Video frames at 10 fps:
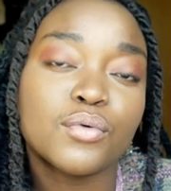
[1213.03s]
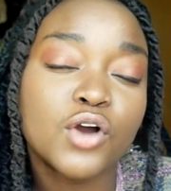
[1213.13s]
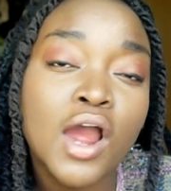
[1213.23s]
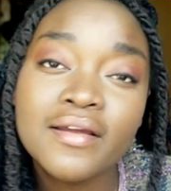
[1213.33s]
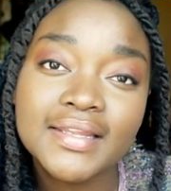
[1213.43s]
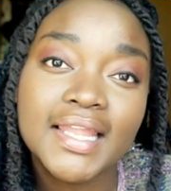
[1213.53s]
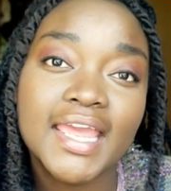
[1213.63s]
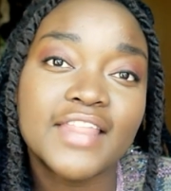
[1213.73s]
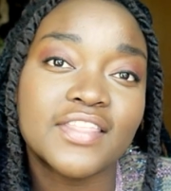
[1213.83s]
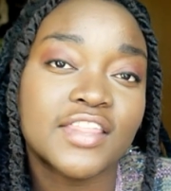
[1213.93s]

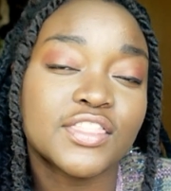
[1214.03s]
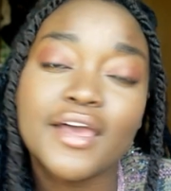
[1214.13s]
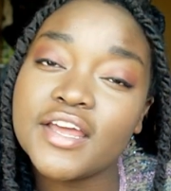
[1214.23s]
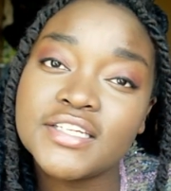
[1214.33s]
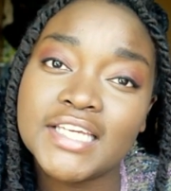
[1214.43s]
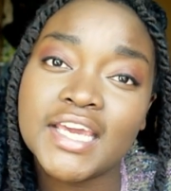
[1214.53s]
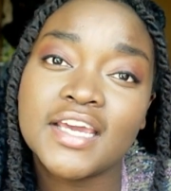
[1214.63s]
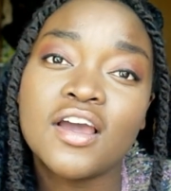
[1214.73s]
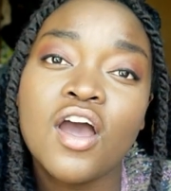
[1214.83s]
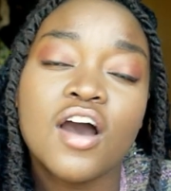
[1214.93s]
currently in their 3rd
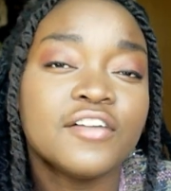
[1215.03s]
year